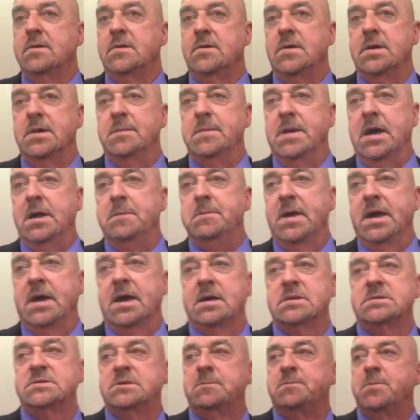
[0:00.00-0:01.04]
One of my
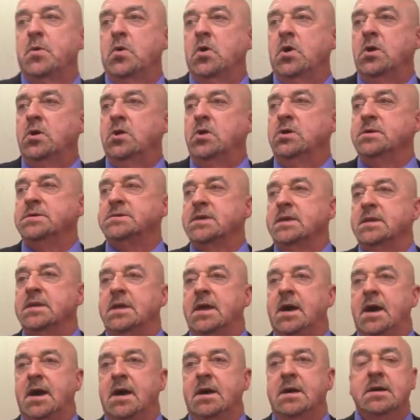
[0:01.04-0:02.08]
biggest supporters. And
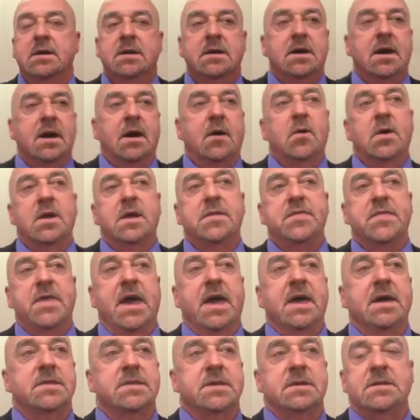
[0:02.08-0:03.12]
I want to
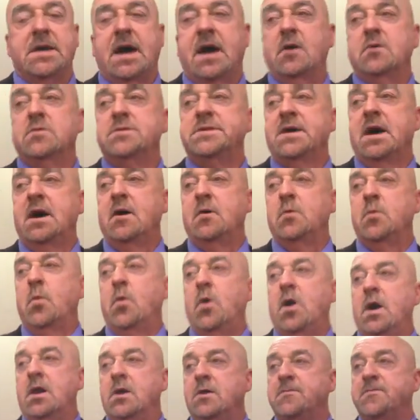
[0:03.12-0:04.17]
thank the Downtown
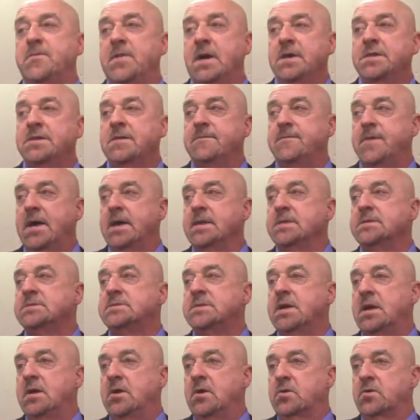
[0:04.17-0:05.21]
Waterfront Event
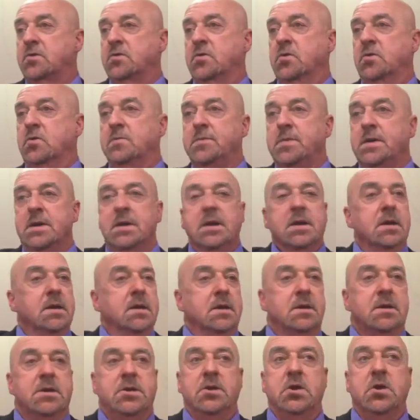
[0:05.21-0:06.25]
Center Group.
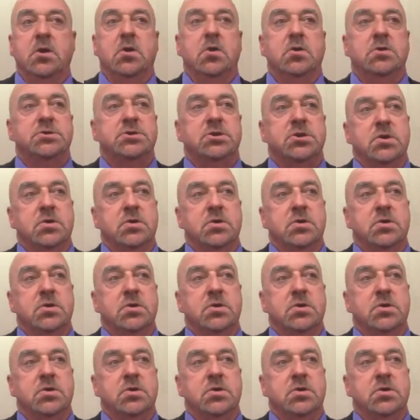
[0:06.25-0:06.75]
Huge.